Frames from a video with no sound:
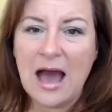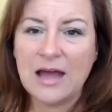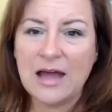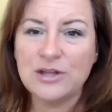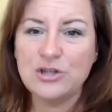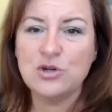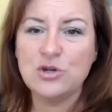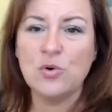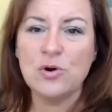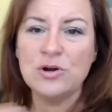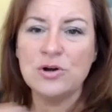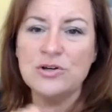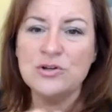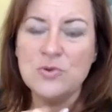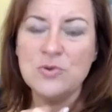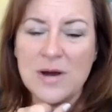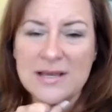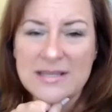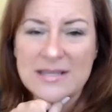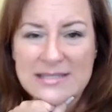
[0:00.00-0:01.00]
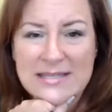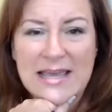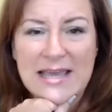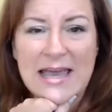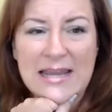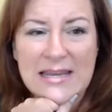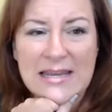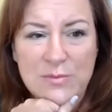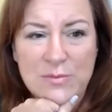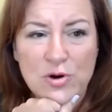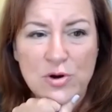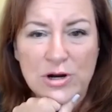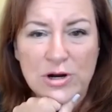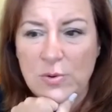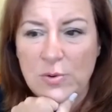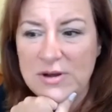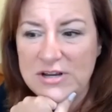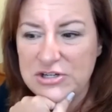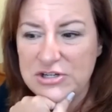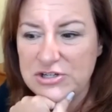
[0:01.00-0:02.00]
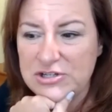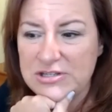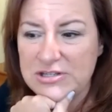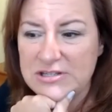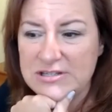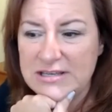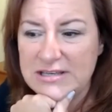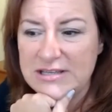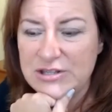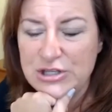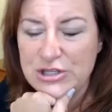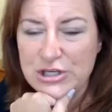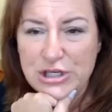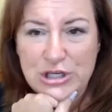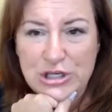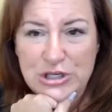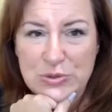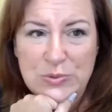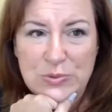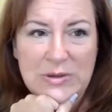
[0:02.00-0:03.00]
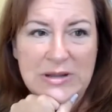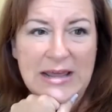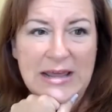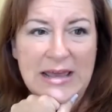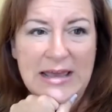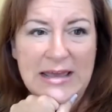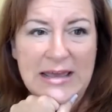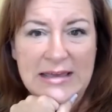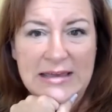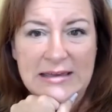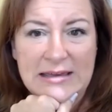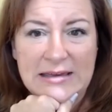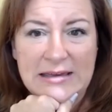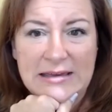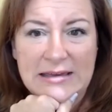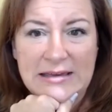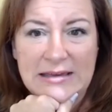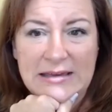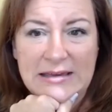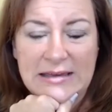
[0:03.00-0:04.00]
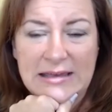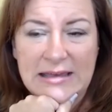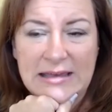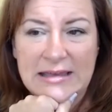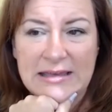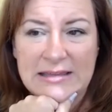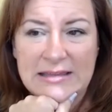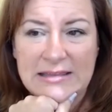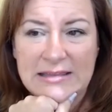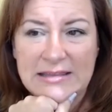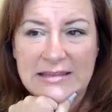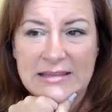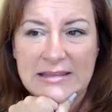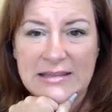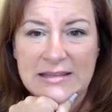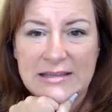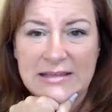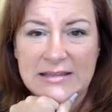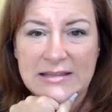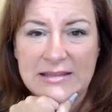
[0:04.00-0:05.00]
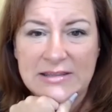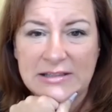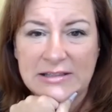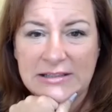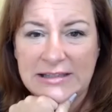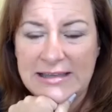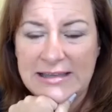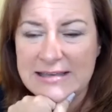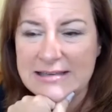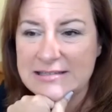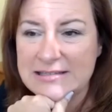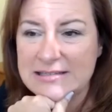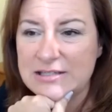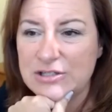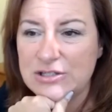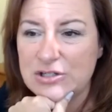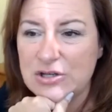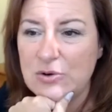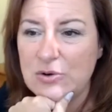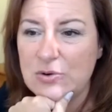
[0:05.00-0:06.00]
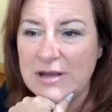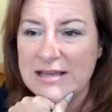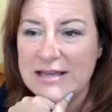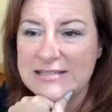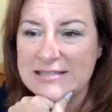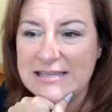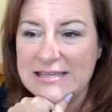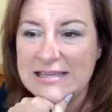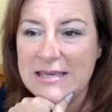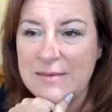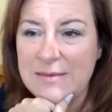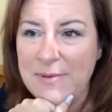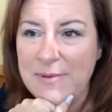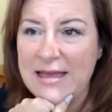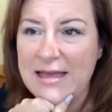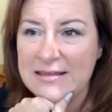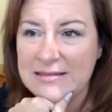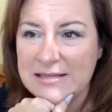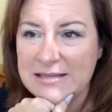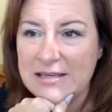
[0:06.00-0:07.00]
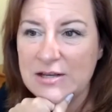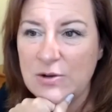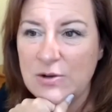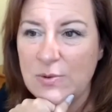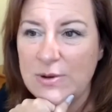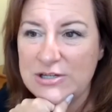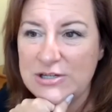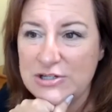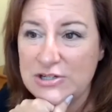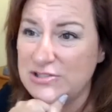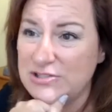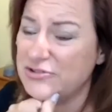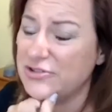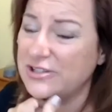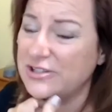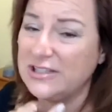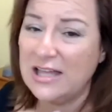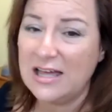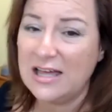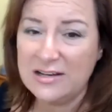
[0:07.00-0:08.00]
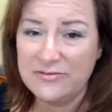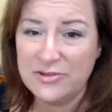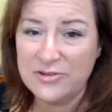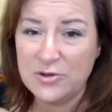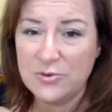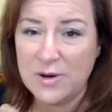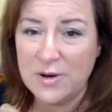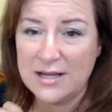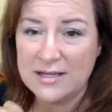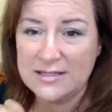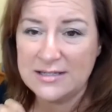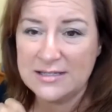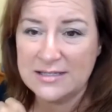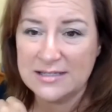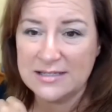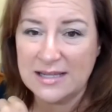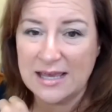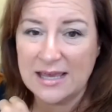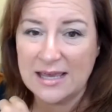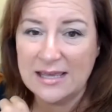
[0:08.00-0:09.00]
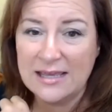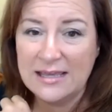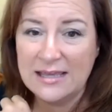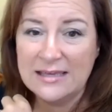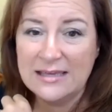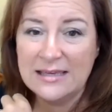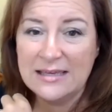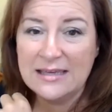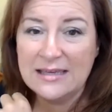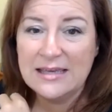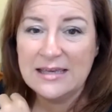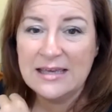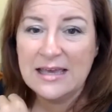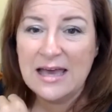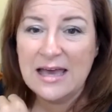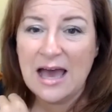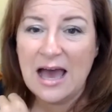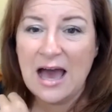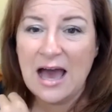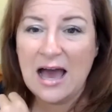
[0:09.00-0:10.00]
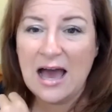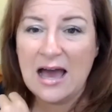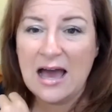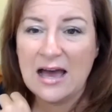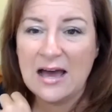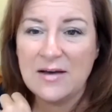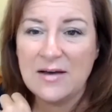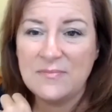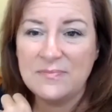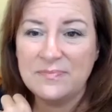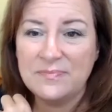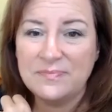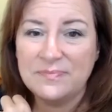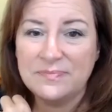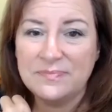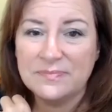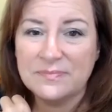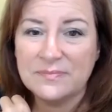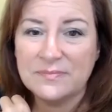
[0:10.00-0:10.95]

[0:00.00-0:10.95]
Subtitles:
nor do I see any more questions in the Q&A in the list. So, guys, keep asking questions. There's a lot of you on today. Susan